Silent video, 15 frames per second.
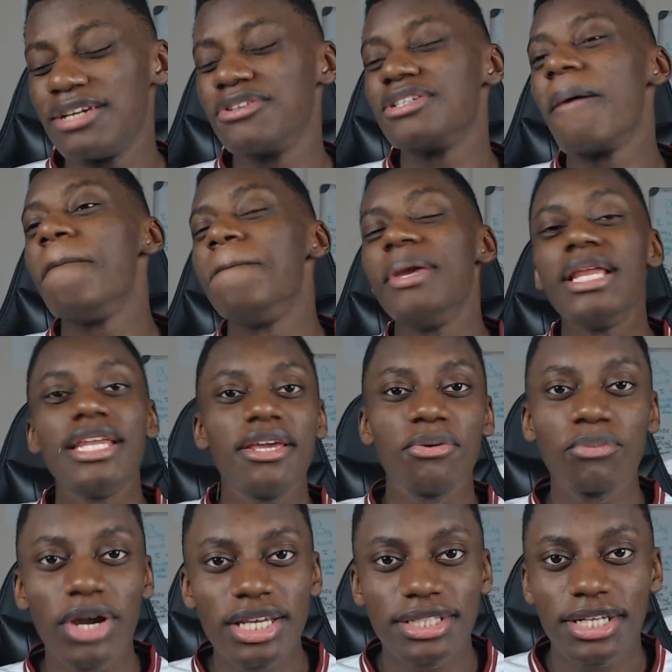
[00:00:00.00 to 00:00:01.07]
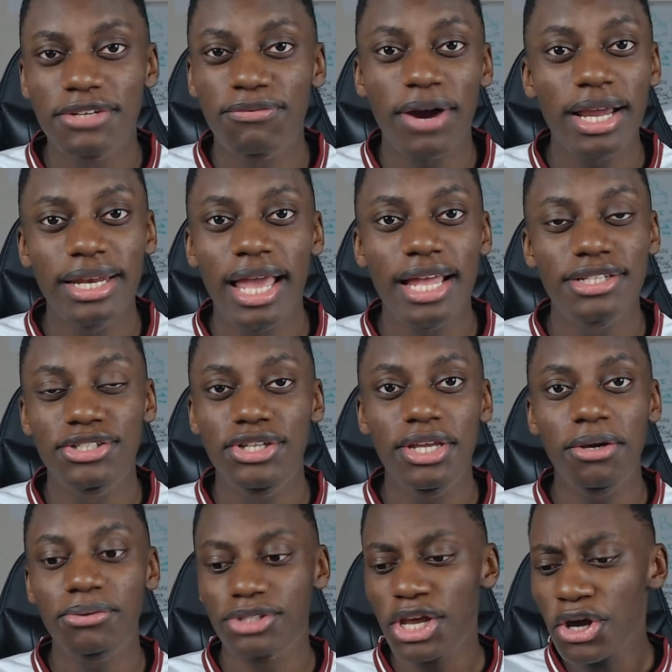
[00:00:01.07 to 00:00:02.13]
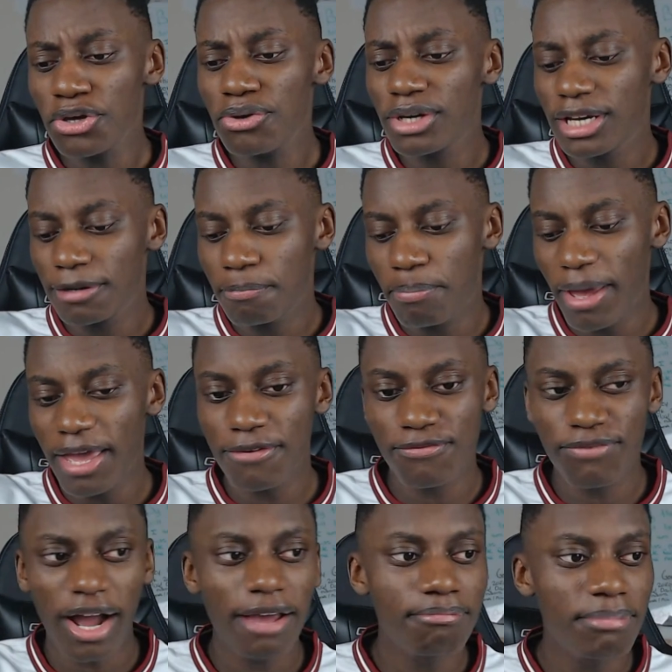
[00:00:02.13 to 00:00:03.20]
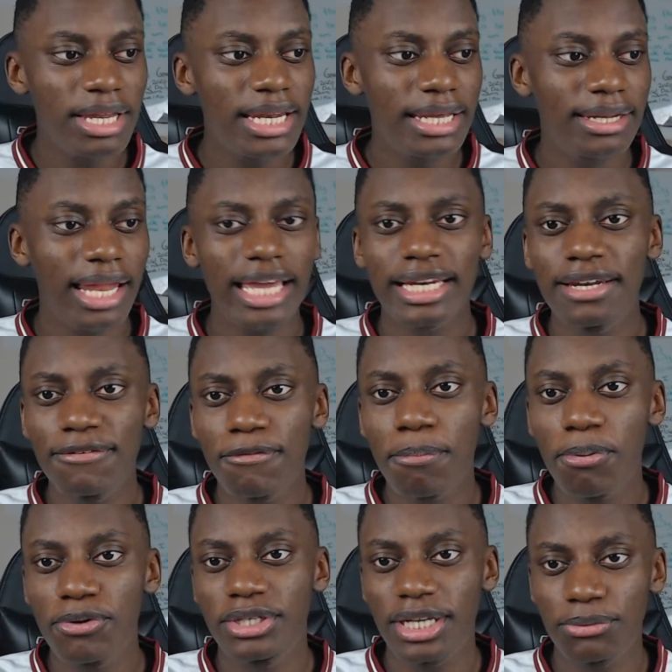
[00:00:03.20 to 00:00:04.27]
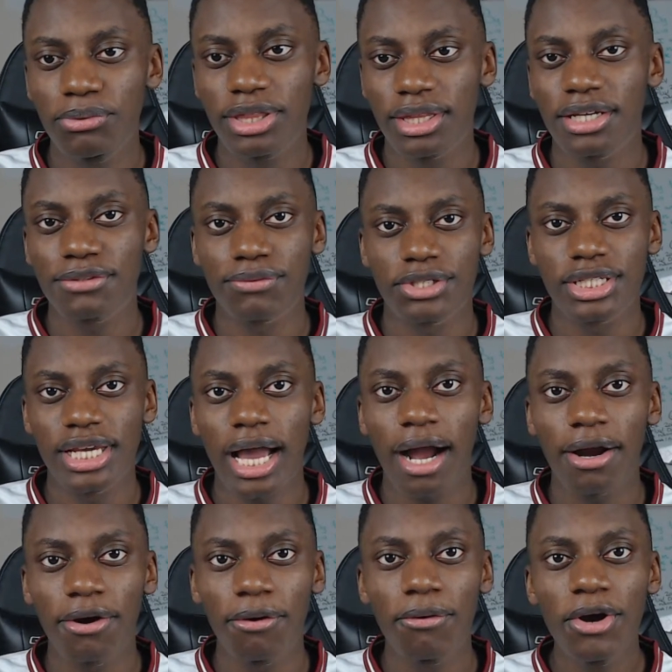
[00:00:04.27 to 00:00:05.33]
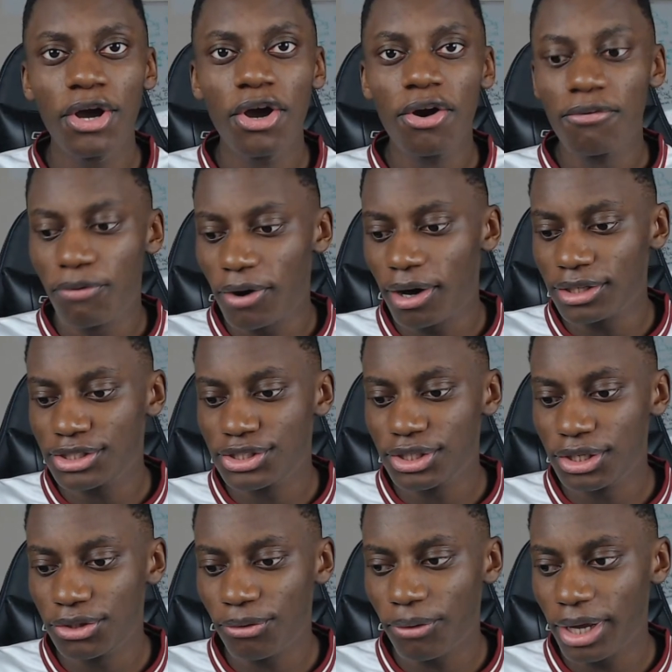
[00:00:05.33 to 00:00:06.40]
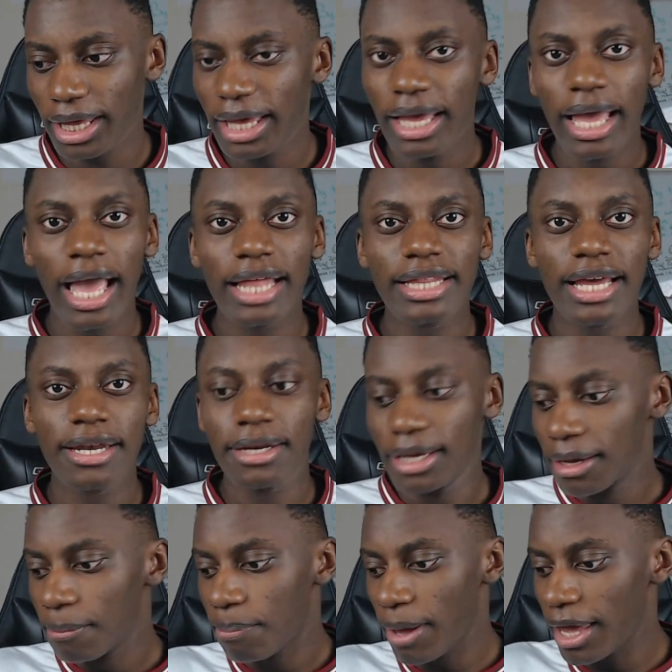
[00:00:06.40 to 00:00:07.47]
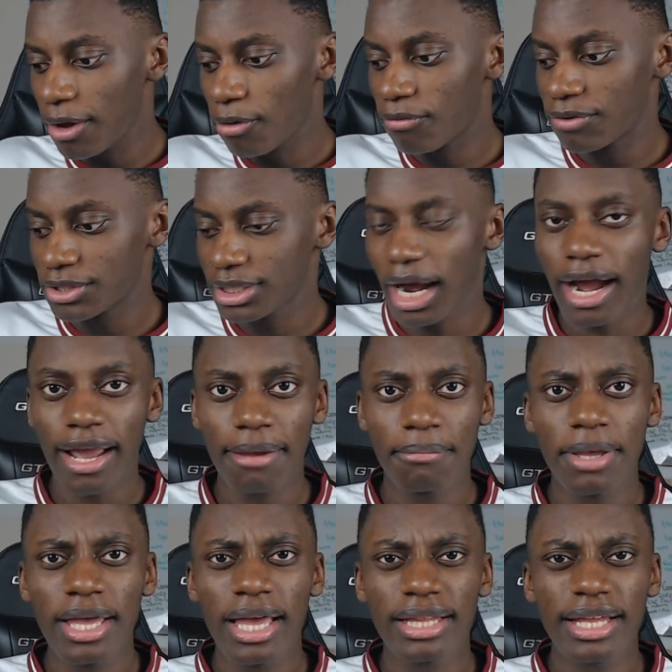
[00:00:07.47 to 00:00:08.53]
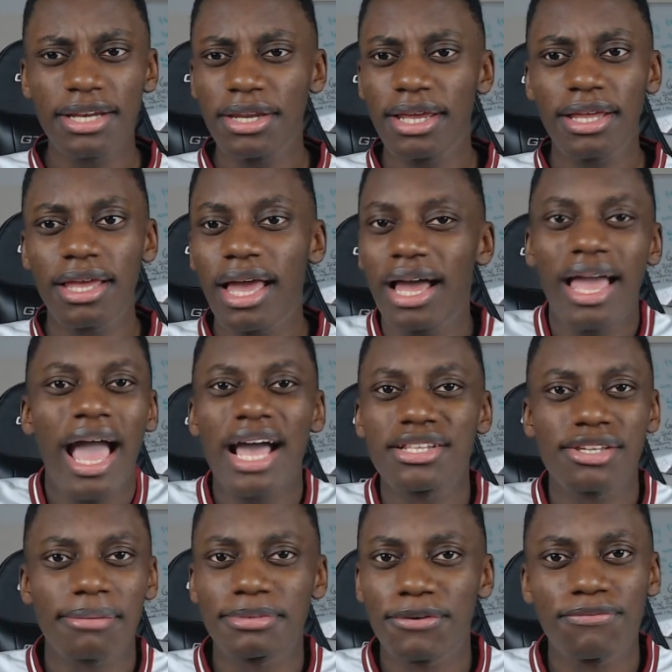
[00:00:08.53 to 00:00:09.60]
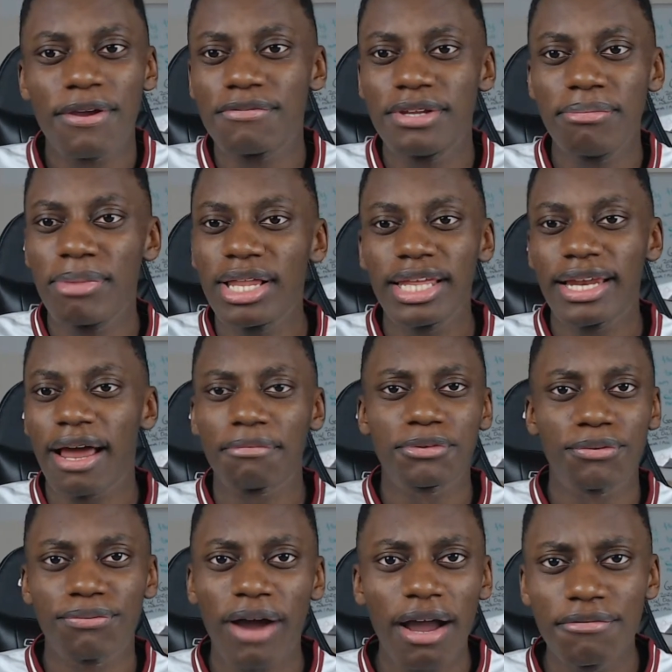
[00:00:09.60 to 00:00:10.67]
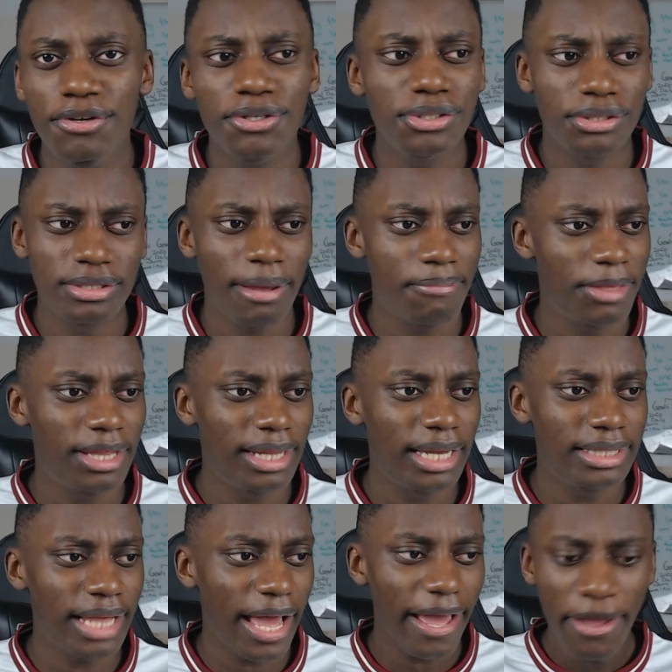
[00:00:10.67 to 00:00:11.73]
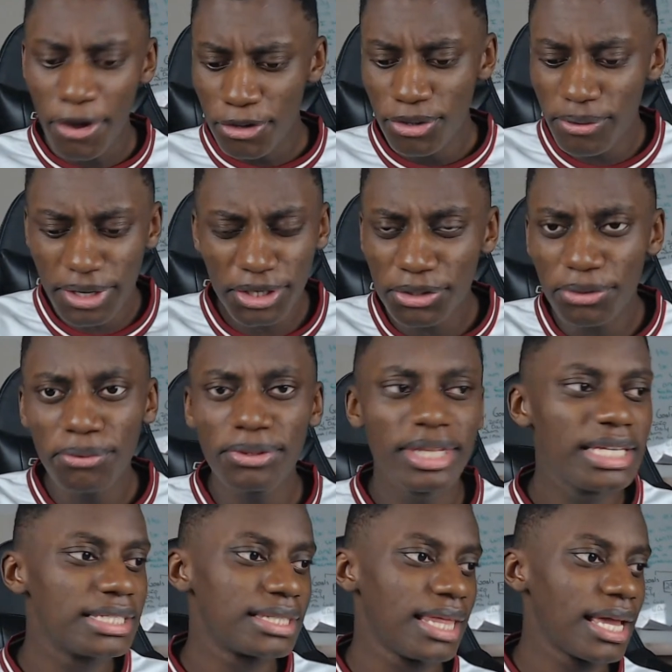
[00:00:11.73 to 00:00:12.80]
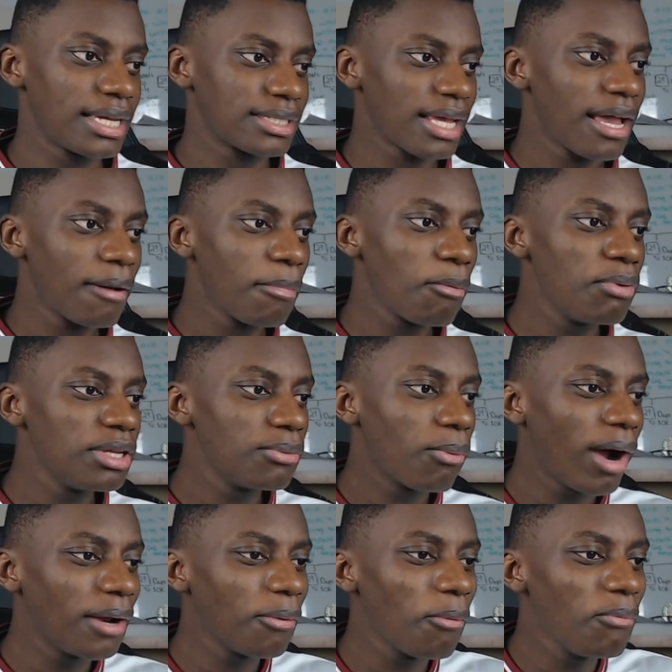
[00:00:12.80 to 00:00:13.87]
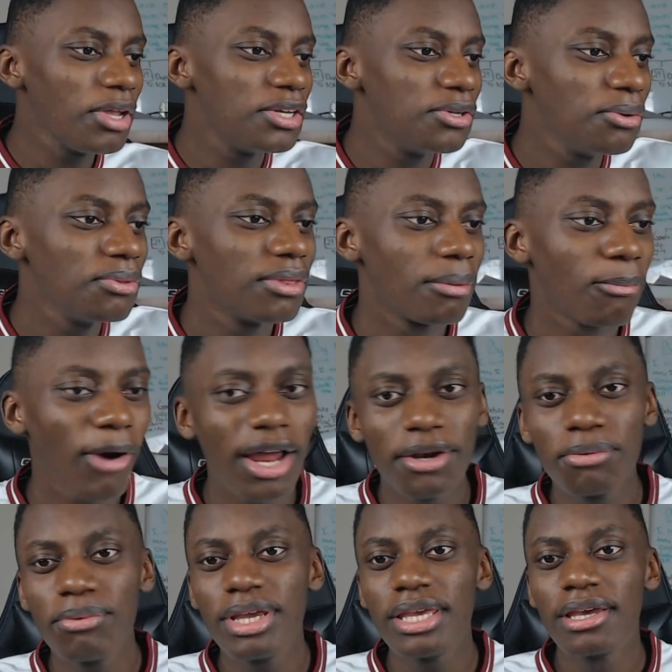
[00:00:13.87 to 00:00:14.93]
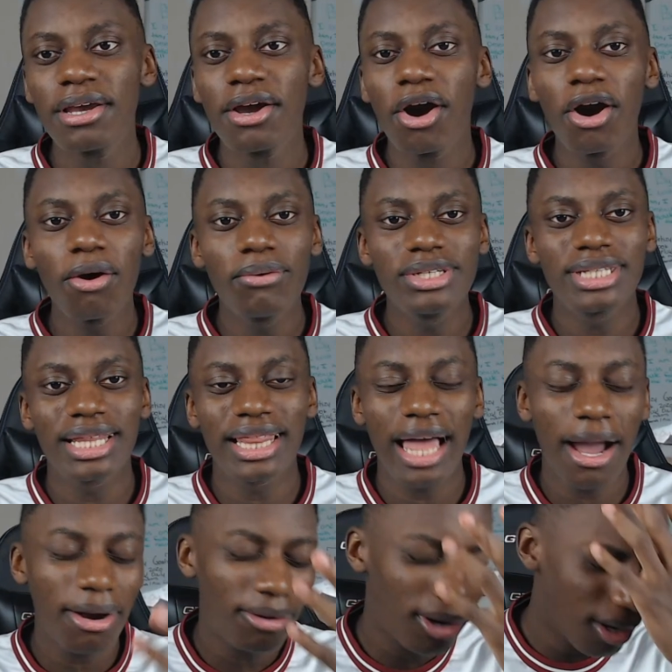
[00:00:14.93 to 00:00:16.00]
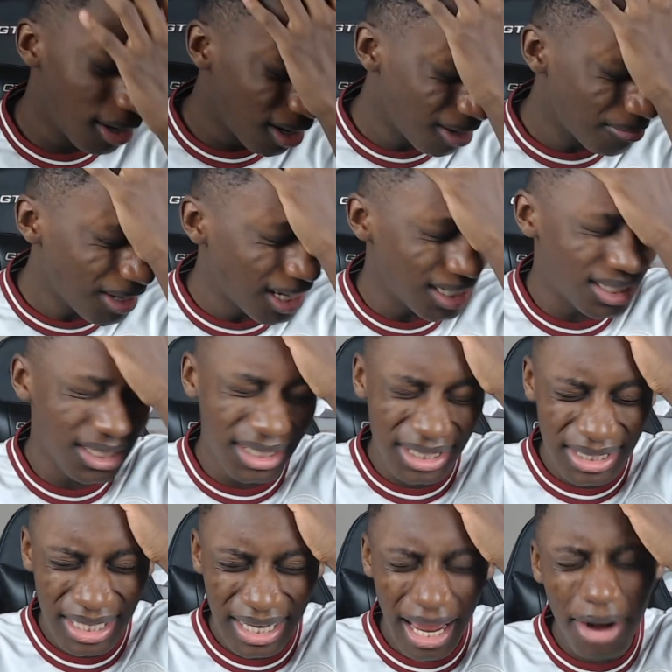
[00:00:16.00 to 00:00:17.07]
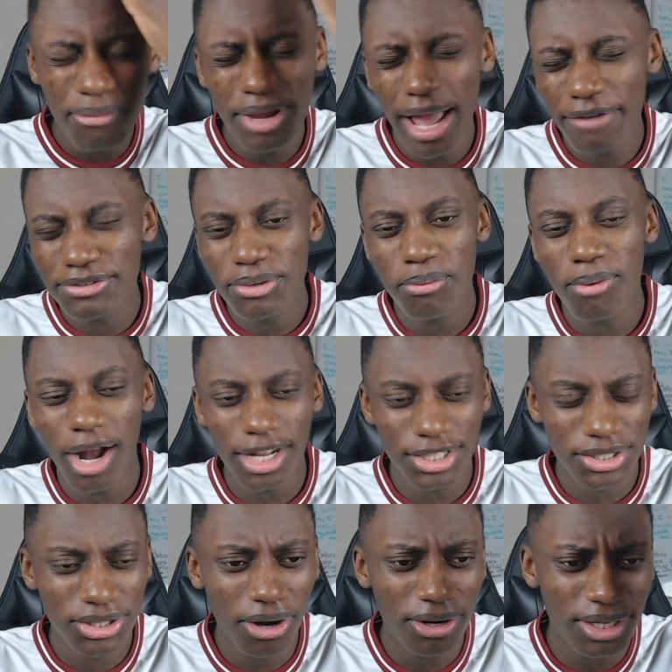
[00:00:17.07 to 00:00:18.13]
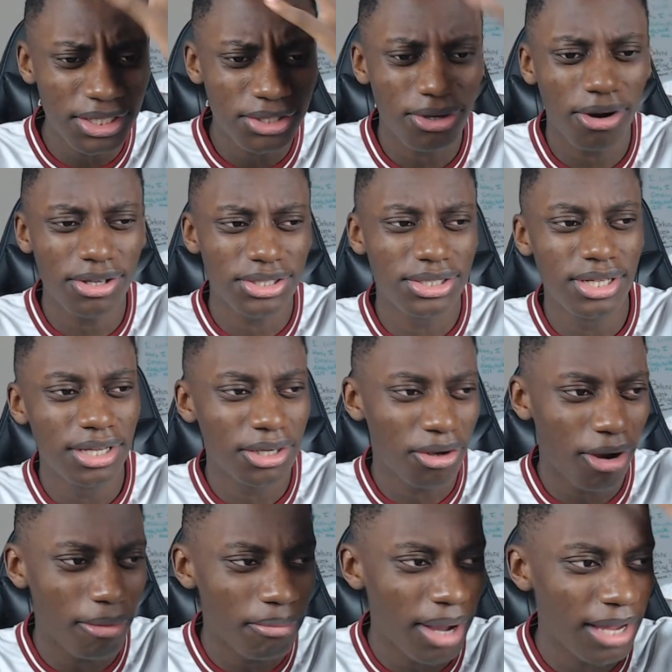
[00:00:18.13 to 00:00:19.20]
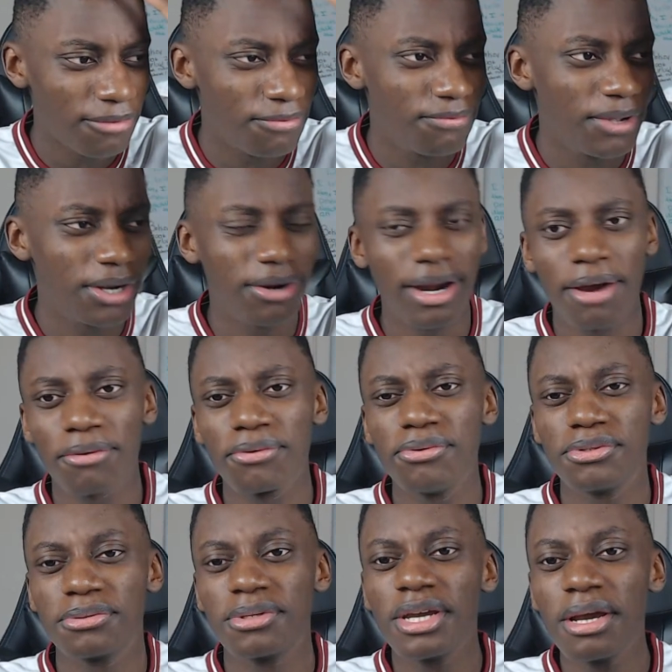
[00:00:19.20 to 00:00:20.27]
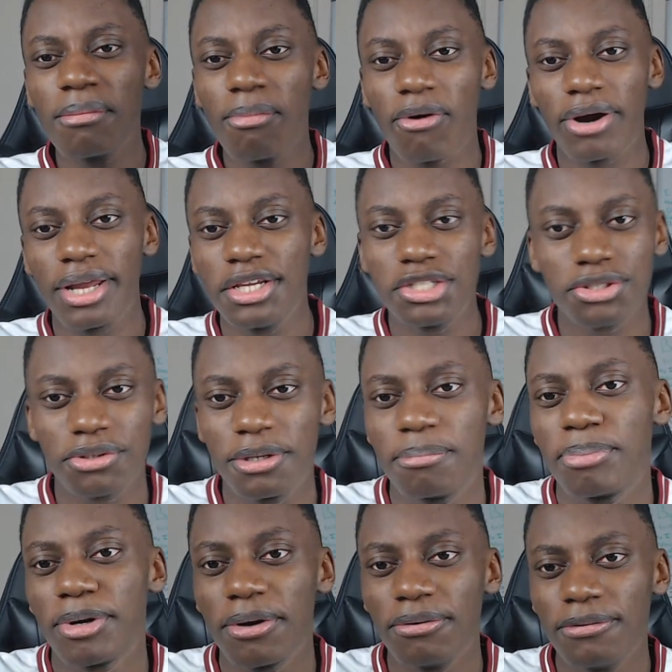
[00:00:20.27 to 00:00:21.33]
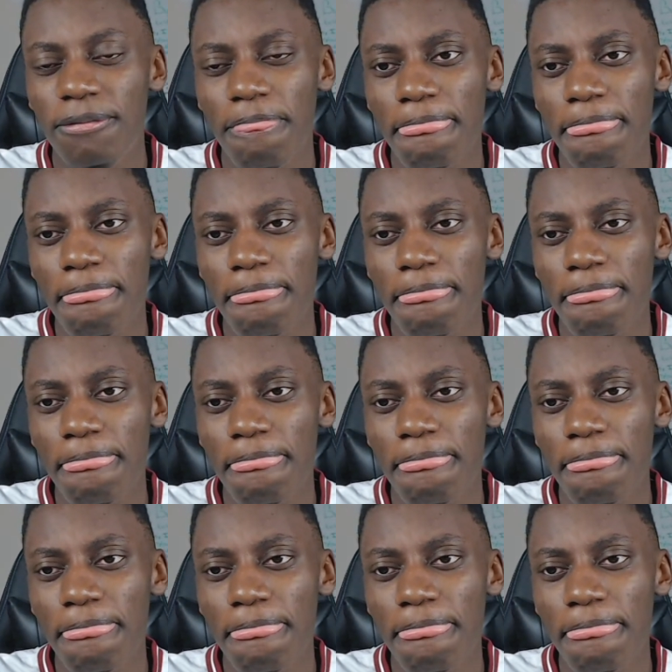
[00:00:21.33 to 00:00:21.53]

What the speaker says: there's 1 billion ways to finance deals. You can pay 5 million like Liverpool did with us for Thiago, for Hudson-Odoi, and then pay over time, and then it adds up to 50 million after 5 years or something like that. You can do these things, but why don't we do them? Why do we always allow? Oh my goodness! And now we have to watch Douglas Costa and Coman figure out who's more injury prone.